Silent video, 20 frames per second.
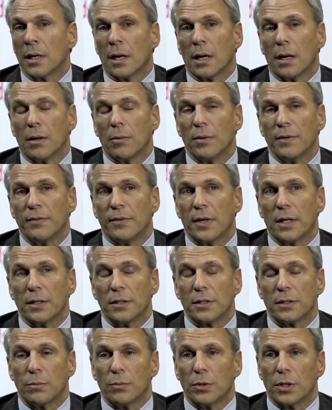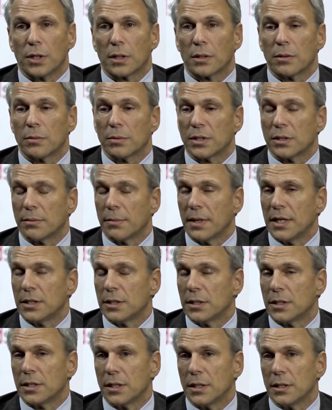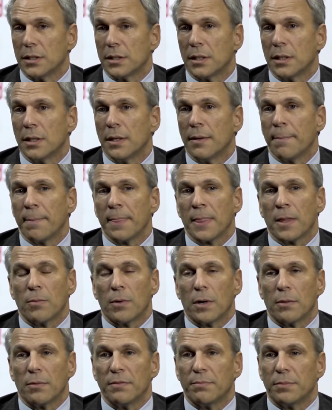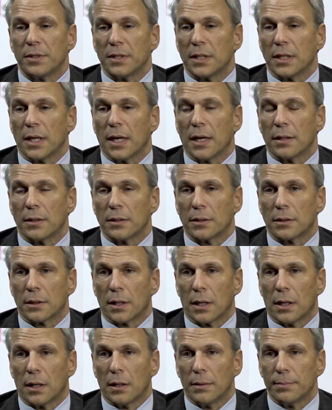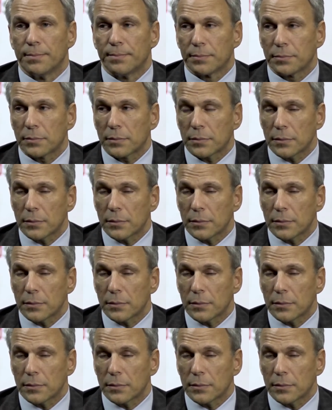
uh, we've done some work with some agencies where we put together. Um,